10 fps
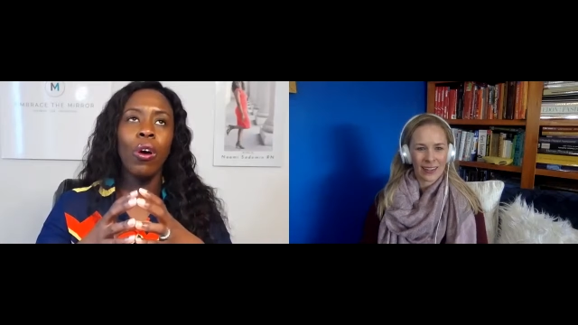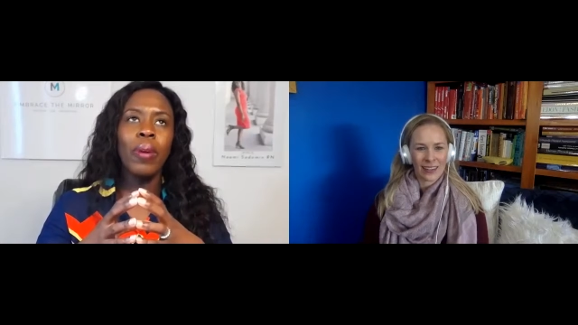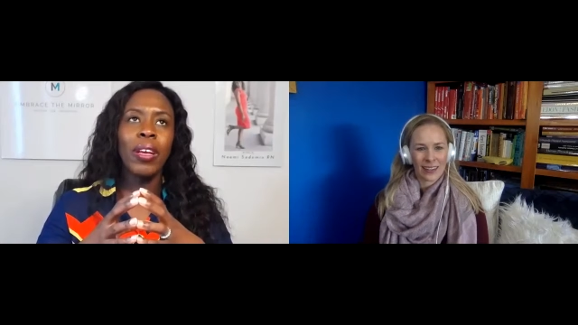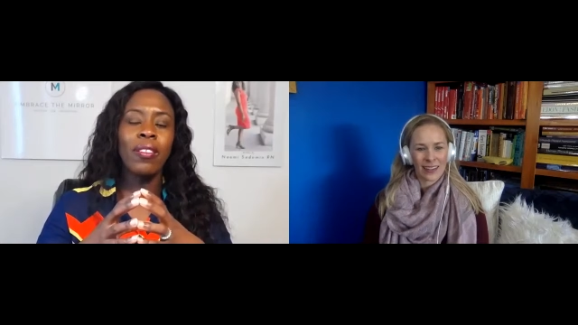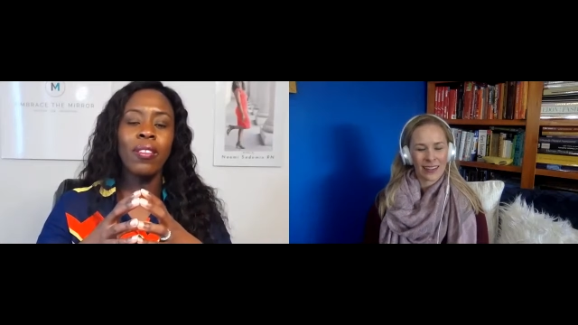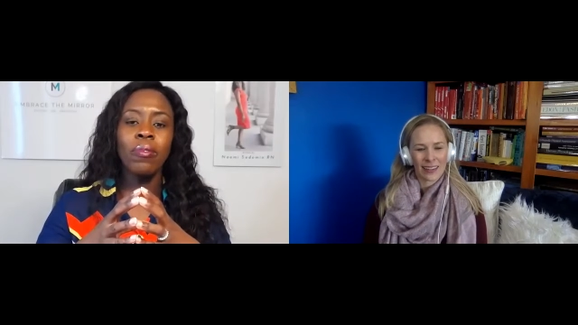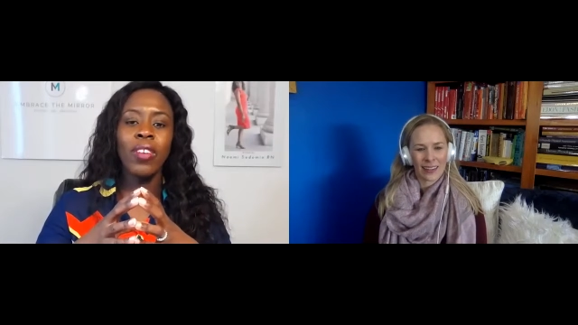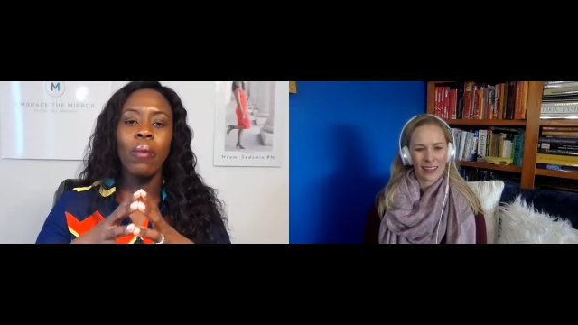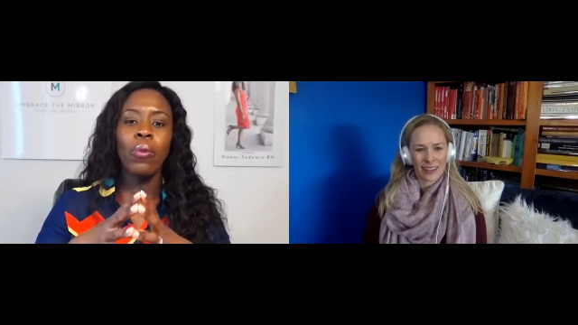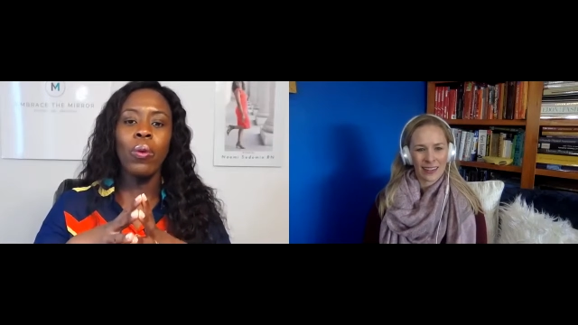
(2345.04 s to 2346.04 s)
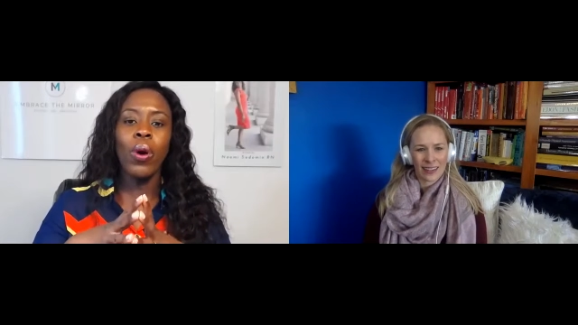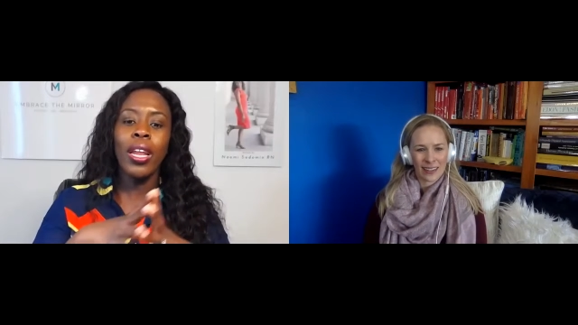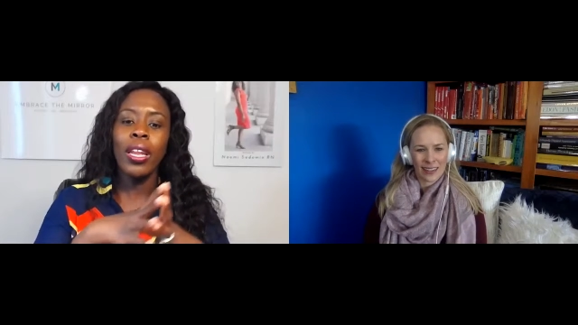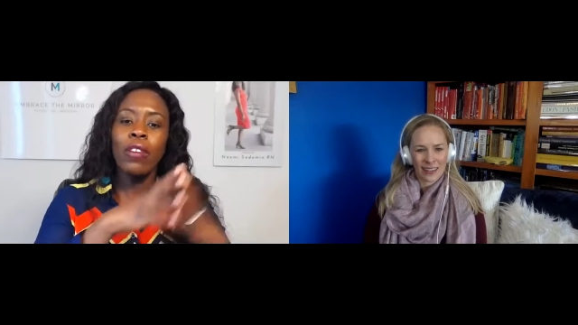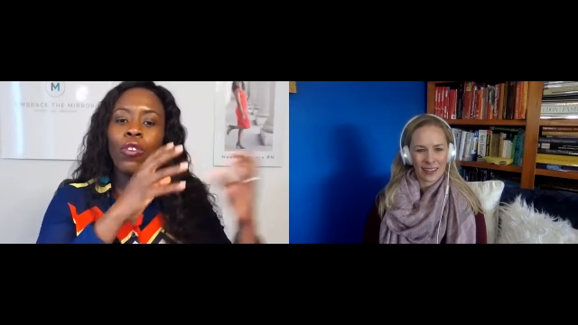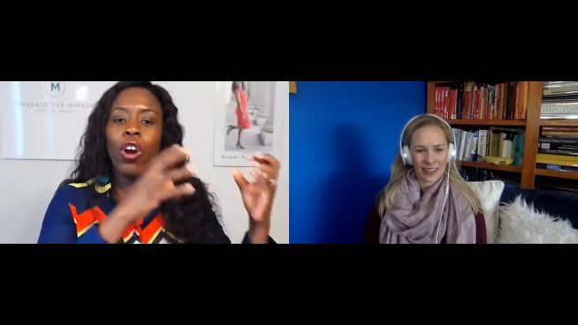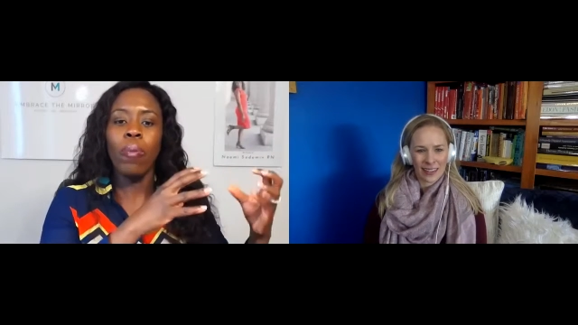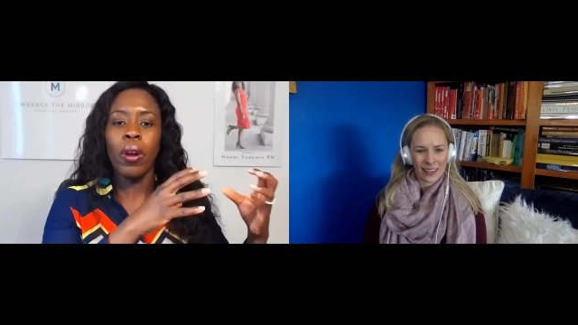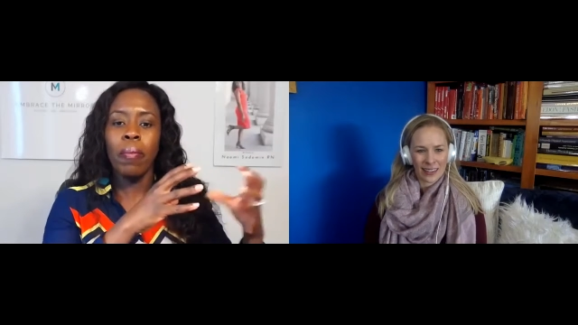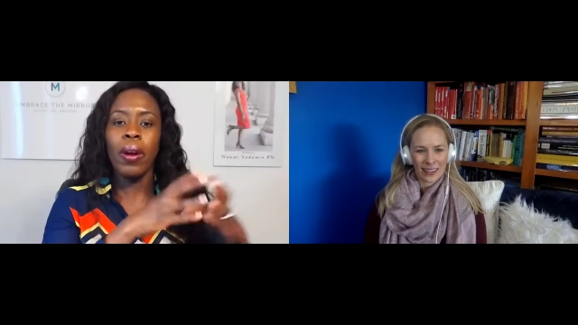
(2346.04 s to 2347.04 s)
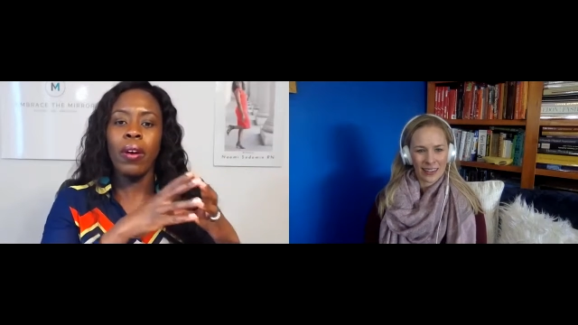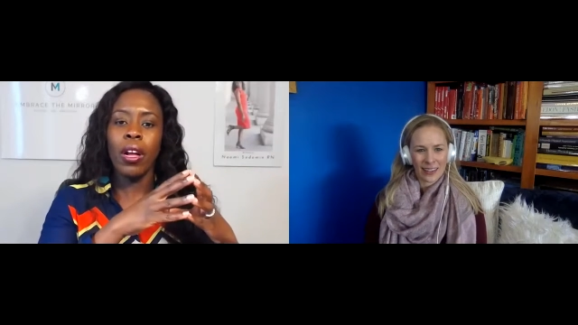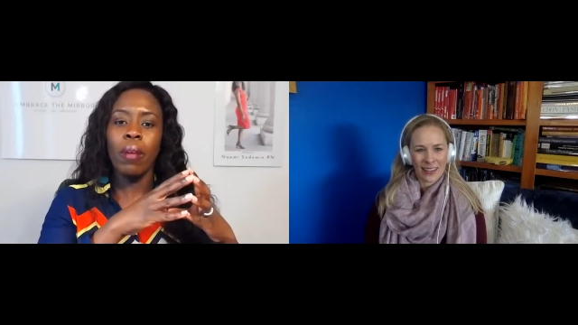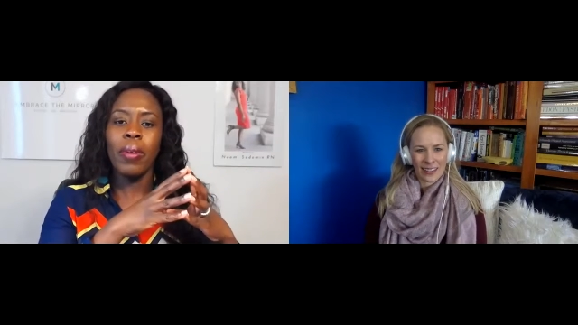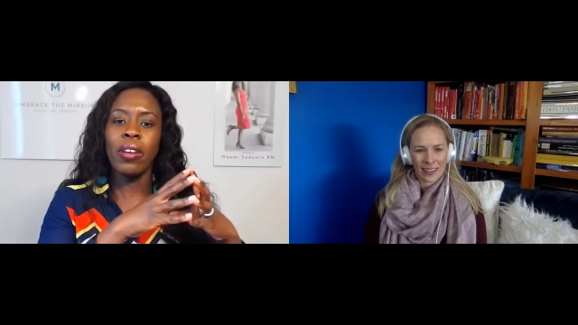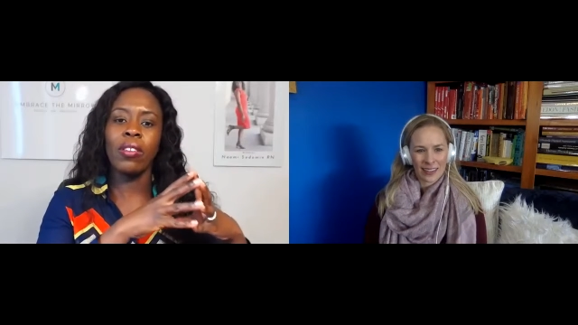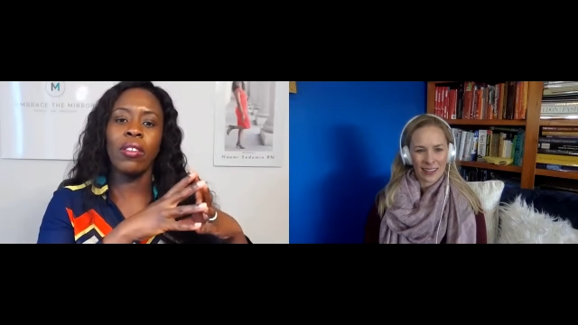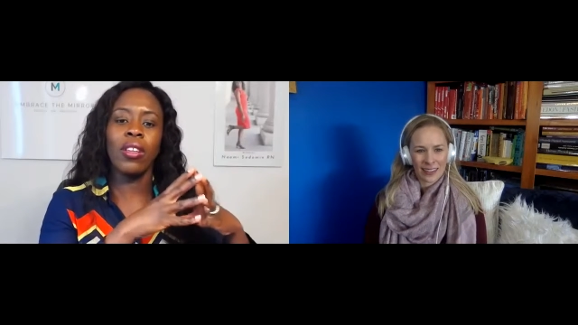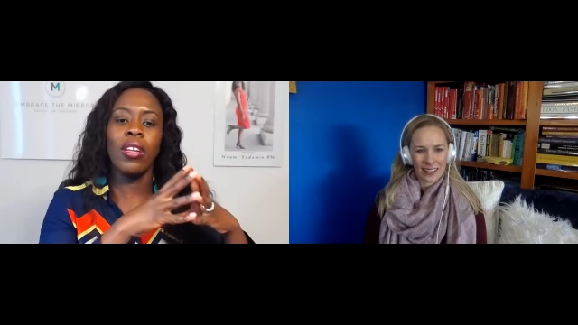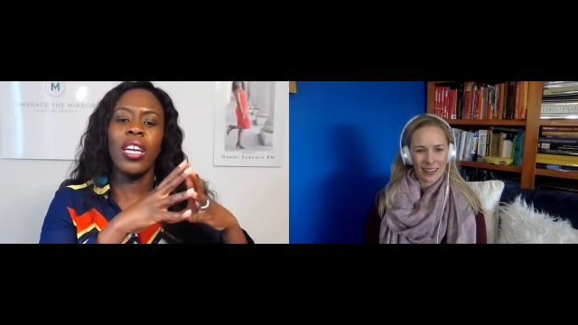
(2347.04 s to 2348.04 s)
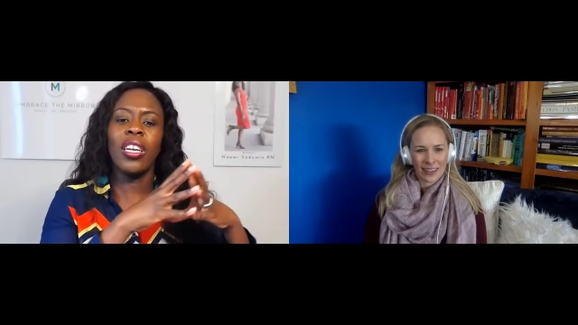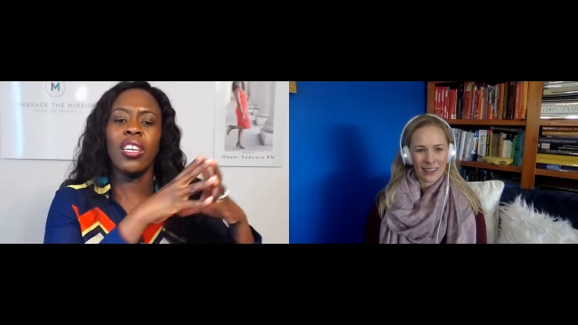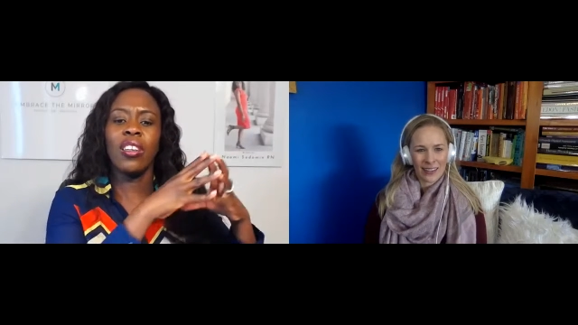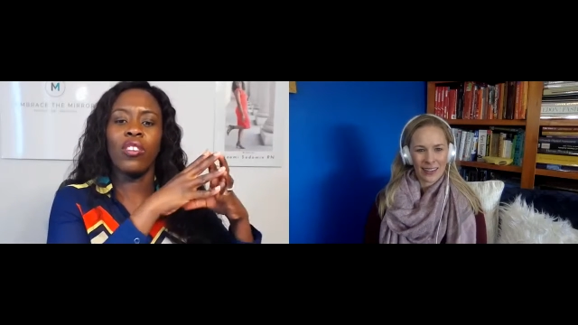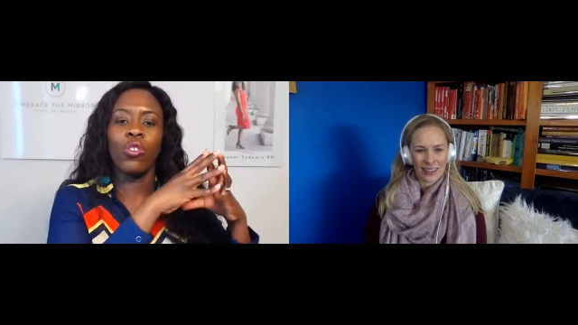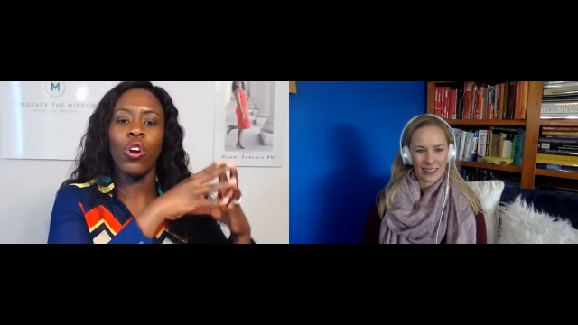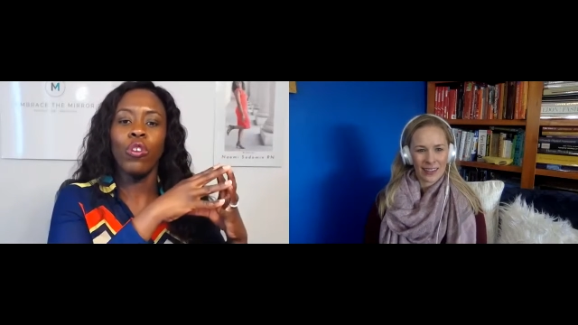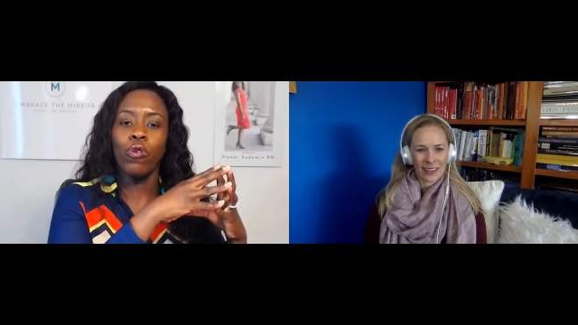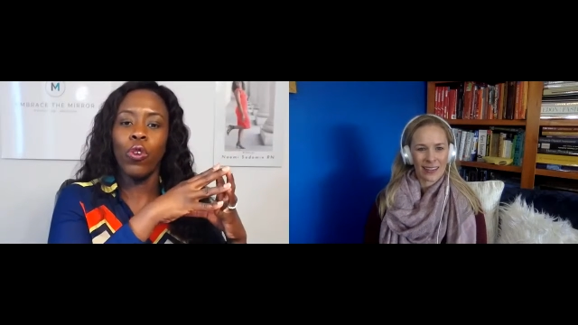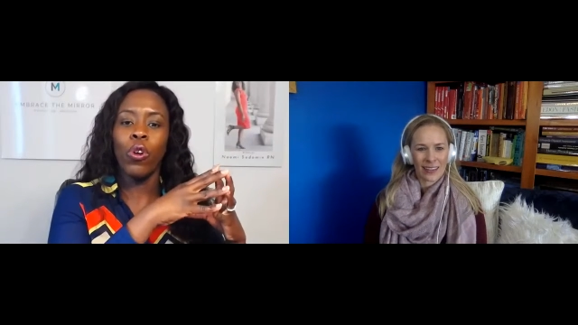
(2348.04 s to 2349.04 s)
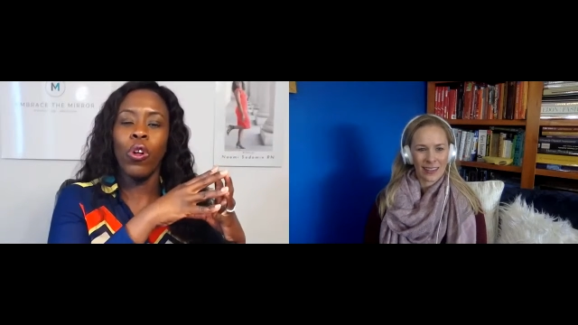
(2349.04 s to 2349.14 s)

Speaker 1: because sometimes we want to leave corporate America because it's hurtful.